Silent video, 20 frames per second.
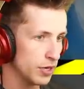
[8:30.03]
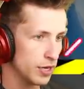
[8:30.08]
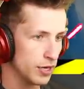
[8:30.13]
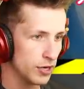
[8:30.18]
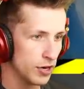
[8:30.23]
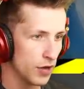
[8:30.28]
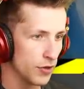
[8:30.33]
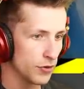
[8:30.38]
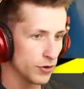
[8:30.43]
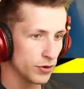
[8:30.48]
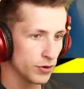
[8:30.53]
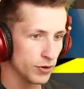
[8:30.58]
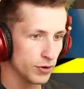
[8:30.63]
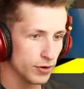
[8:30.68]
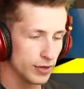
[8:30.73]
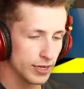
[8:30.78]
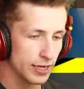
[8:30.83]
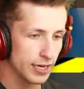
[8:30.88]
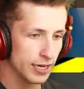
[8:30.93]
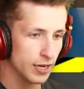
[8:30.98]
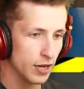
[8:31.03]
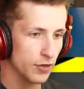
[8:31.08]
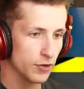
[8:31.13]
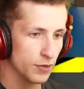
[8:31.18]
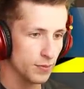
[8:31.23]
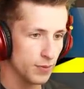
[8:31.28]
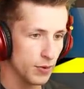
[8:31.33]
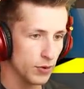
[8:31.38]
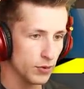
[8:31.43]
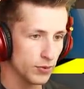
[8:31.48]
another, like another
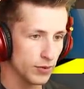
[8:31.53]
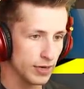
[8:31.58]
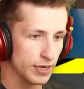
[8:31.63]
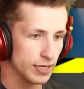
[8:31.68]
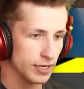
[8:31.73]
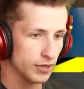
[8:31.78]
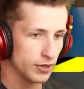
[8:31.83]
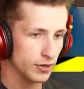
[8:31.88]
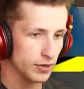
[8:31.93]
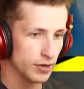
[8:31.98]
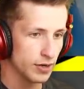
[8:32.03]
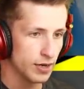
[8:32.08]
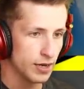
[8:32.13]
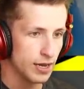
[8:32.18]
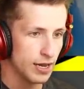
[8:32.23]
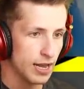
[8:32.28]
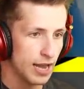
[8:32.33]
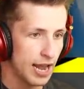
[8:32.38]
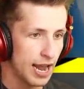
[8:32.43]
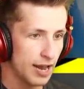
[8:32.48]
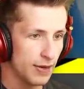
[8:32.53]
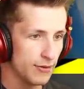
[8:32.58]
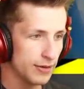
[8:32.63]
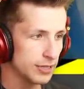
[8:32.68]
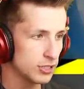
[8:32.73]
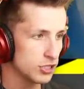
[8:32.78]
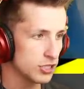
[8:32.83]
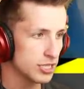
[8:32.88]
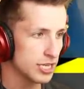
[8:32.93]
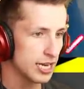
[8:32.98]
boat right here and we
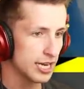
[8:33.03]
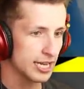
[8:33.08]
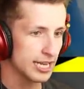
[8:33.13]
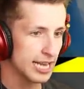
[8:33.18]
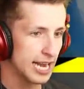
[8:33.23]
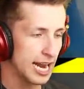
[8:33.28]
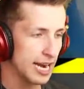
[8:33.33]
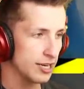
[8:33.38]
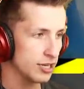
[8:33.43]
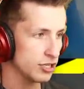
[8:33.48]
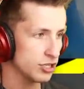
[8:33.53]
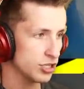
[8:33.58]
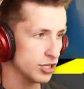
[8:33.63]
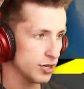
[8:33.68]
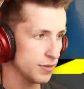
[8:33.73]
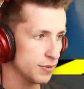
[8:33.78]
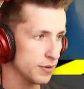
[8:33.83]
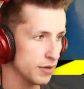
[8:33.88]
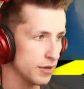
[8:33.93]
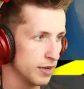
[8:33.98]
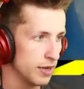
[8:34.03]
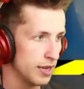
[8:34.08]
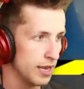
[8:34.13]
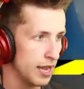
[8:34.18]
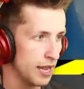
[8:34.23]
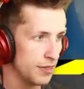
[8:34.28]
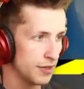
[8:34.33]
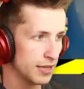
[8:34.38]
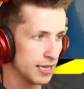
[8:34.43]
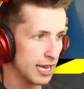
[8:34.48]
can just get a cannon ship
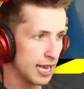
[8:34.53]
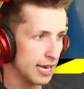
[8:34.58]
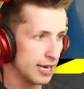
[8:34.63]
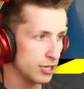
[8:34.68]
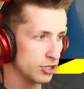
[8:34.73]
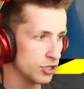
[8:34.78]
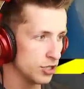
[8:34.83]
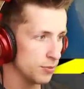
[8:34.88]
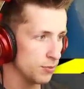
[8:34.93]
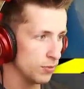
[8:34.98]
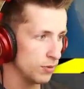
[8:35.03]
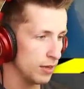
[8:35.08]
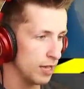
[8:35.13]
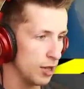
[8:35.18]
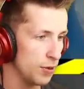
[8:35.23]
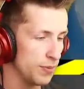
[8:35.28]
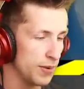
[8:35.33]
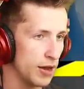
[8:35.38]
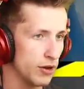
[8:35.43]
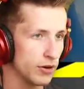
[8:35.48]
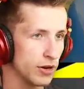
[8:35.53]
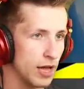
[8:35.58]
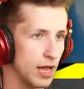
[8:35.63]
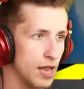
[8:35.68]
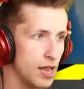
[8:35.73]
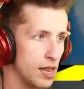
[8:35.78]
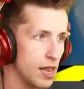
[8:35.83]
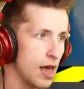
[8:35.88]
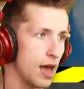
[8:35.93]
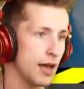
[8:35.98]
and the cannon ship will help out a
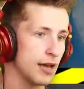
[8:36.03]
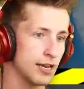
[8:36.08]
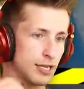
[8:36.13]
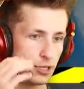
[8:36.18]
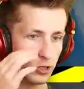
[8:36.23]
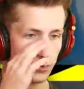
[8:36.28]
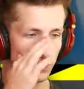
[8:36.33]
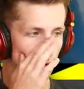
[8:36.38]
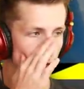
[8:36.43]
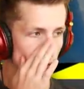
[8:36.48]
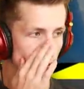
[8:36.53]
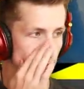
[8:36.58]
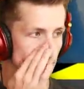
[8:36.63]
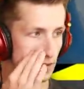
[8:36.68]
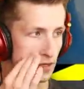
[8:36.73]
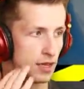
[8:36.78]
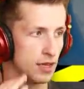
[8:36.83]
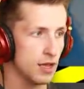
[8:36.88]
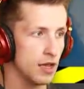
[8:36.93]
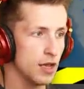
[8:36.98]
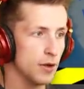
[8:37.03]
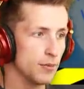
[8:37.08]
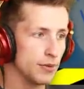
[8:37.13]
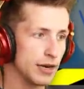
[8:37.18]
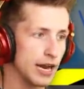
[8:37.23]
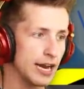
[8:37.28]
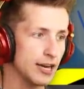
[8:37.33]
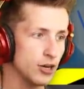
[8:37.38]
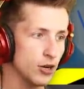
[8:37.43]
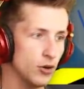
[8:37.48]
lot as well. But
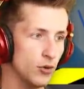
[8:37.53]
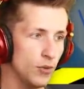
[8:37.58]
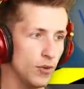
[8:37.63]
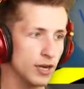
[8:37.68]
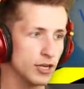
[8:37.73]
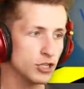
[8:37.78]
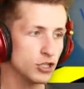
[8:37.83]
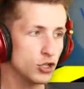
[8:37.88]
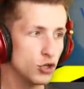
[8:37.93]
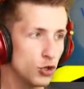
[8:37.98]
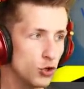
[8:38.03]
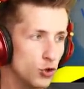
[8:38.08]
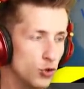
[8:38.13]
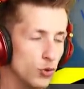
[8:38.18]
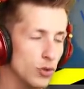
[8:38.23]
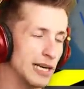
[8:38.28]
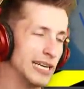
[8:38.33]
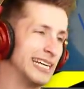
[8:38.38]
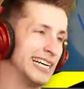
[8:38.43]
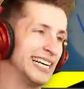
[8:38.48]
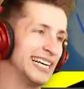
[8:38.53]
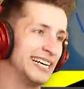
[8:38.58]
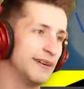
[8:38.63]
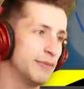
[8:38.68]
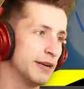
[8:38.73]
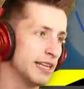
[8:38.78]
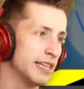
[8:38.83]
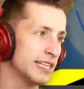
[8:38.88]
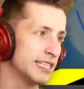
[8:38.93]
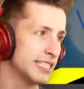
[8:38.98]
I don't want to, ah,
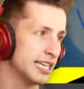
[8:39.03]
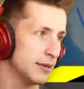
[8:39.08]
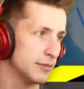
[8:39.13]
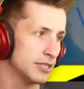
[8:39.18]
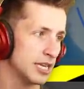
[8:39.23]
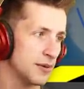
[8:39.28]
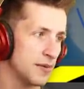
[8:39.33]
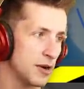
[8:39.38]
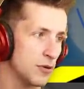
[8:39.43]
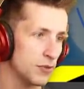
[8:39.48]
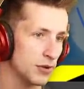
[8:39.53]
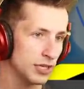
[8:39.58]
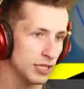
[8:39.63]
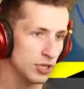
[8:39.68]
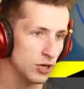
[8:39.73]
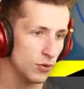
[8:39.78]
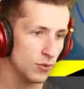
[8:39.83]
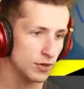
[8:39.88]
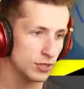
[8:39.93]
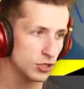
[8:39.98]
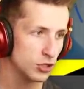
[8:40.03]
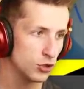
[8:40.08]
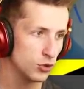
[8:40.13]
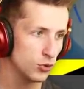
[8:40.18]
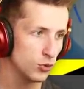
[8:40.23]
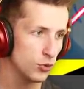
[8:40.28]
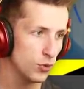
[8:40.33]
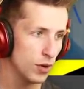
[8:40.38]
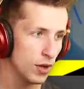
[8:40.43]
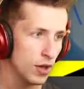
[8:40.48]
but at the same time, I really don't want
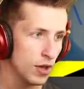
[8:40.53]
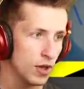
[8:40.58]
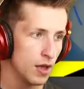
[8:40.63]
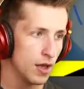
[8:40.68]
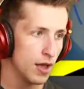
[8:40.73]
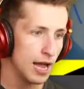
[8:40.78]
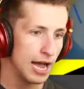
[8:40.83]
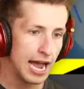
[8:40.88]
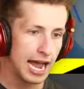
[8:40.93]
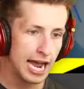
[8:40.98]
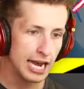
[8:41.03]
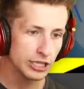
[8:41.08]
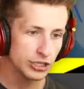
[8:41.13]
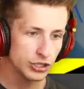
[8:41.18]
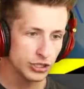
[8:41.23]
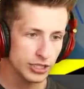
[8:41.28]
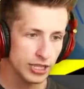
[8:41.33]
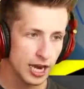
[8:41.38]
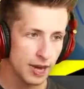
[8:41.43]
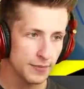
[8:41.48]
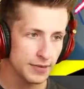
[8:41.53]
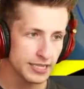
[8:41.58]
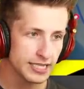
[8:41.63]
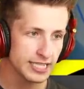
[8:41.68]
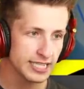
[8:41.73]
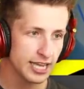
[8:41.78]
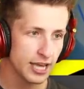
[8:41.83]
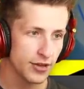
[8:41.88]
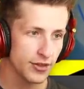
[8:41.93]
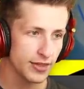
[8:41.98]
to, actually, I'm gonna
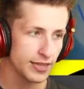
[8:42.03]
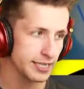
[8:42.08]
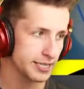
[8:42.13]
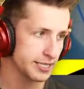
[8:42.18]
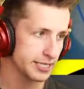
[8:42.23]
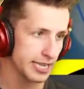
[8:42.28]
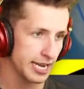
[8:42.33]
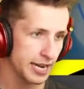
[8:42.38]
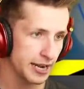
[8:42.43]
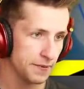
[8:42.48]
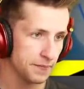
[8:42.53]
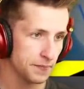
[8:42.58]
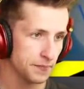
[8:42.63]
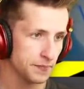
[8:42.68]
sell this guy.